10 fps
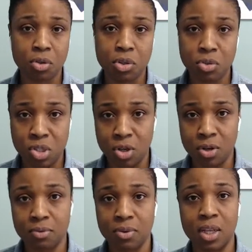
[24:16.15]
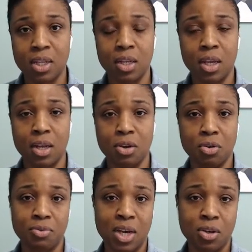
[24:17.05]
who you serve and
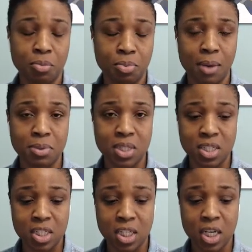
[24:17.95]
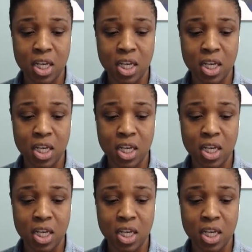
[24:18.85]
your value proposition